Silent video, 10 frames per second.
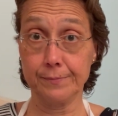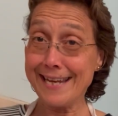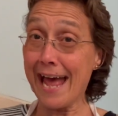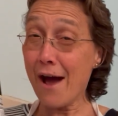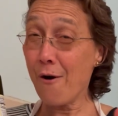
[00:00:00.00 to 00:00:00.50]

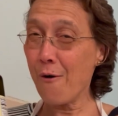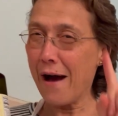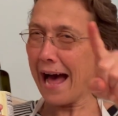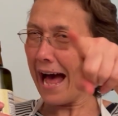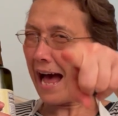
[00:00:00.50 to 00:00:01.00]
Now,
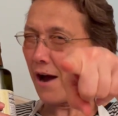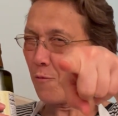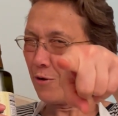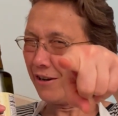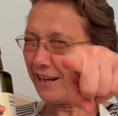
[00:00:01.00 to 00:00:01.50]
I
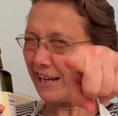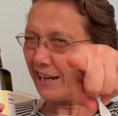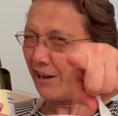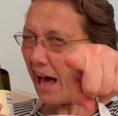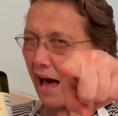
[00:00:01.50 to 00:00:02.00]
would
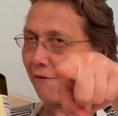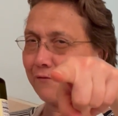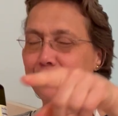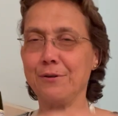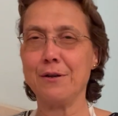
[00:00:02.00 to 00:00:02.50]

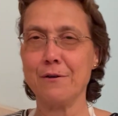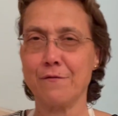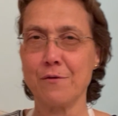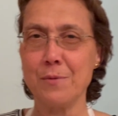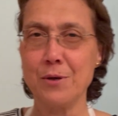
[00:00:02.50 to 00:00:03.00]
love to hear
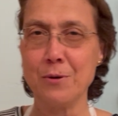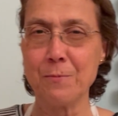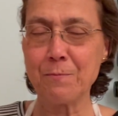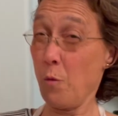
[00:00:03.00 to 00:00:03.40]
from you.